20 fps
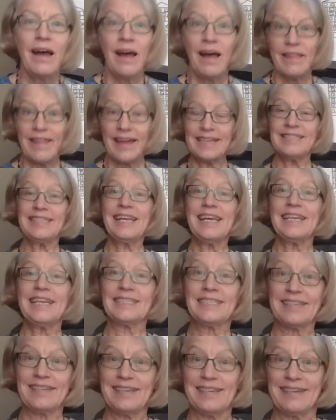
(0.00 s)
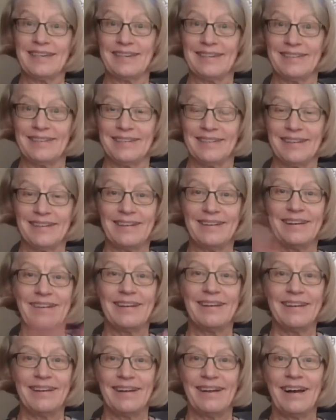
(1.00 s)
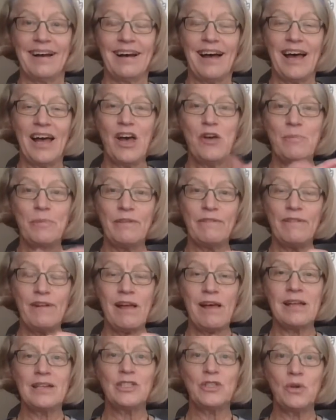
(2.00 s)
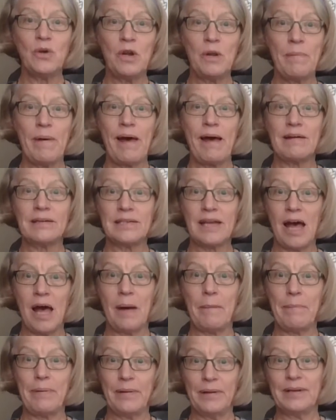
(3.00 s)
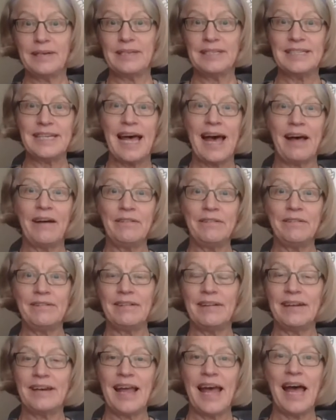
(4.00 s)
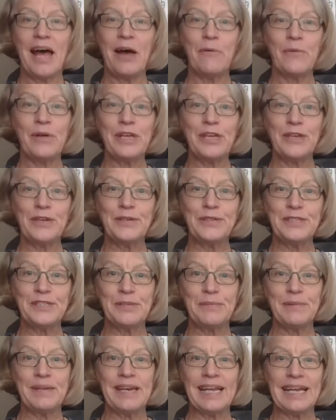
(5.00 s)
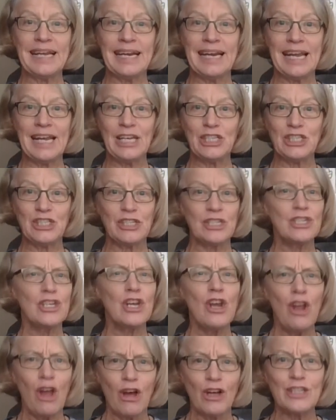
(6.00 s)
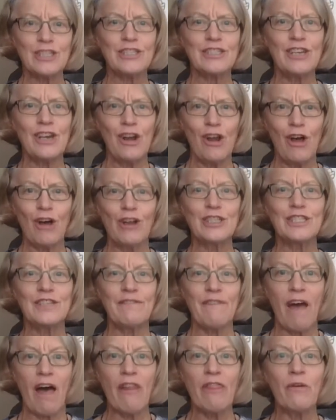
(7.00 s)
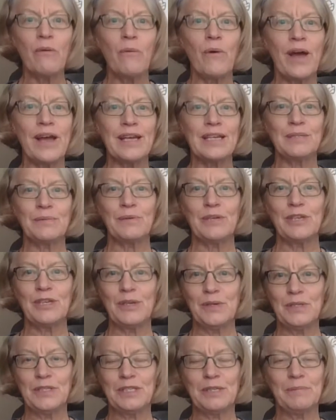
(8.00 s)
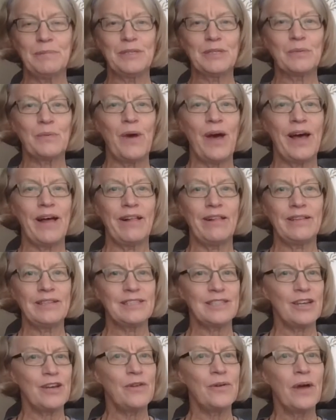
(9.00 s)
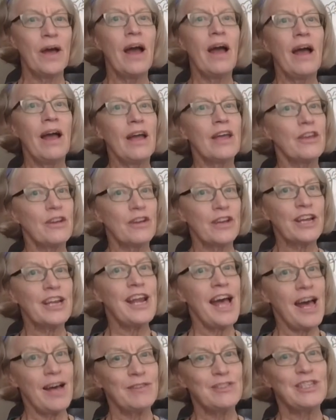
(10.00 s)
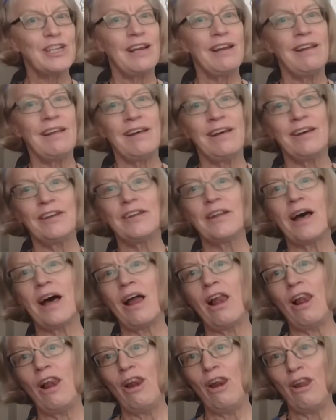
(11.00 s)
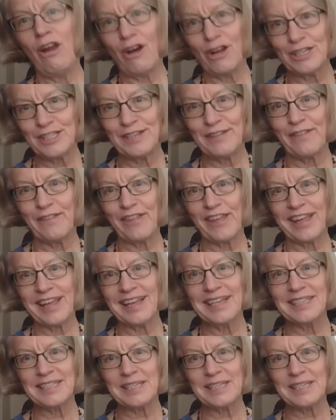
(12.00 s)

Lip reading: That's it. I hope you've learnt all about up and down and how we use them in English. There's lots and lots of other ways we use them as well. So you're going to have to learn a lot of things